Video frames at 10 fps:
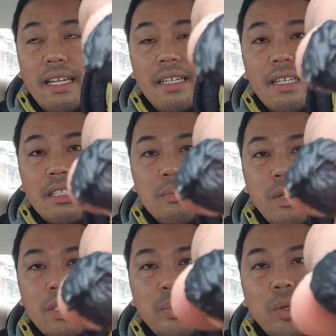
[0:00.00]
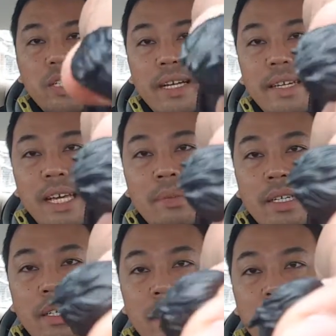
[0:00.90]
head is much more
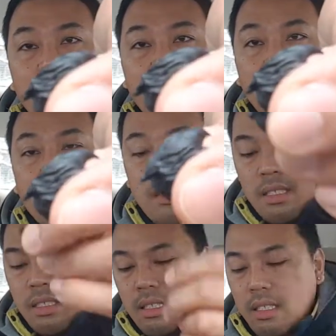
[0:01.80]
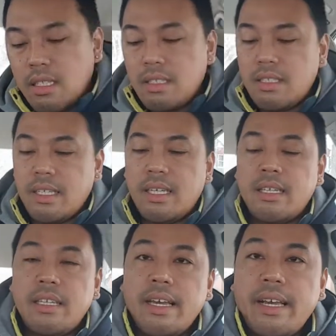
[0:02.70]
dynamic
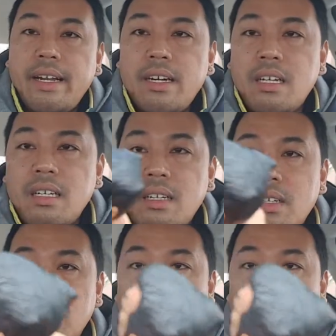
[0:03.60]
than the hair